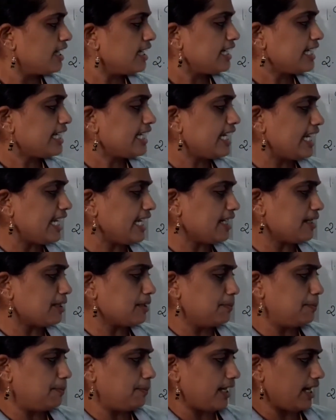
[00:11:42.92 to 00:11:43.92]
He
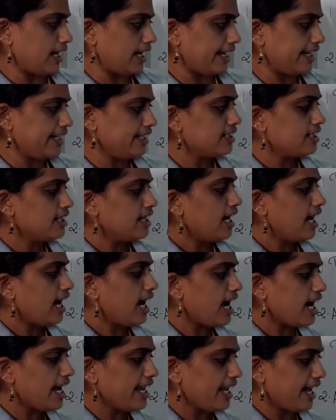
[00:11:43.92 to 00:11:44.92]
replied,
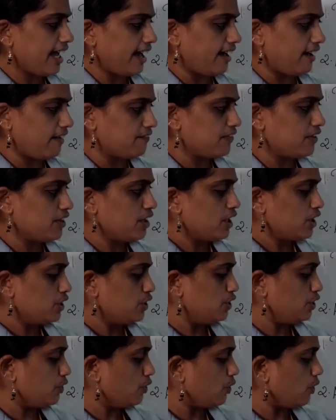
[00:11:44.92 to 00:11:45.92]
I have
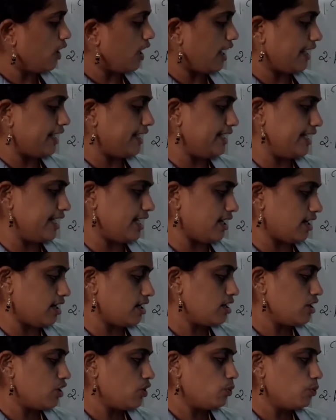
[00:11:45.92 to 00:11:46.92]
no idea
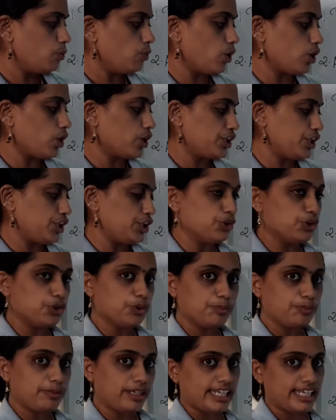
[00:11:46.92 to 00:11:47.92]
what you
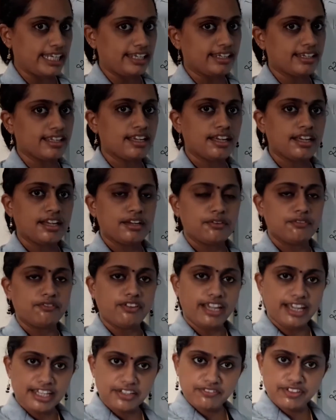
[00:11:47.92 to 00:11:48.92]
mean.
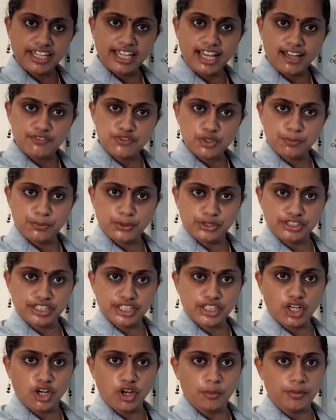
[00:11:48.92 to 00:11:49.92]
Where we have to put the
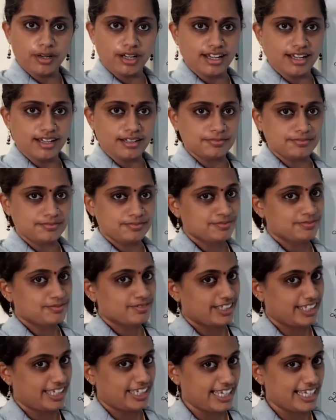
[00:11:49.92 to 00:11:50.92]
comma?
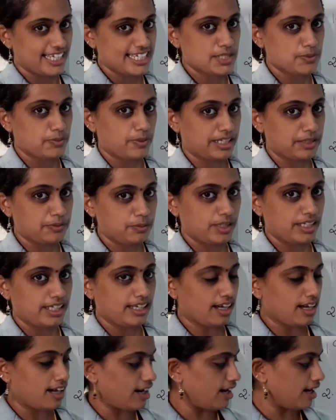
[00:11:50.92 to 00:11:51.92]
Yes, when we
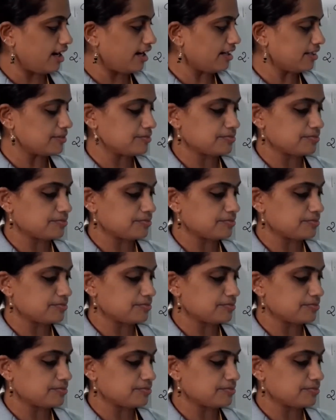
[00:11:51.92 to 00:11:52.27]
are,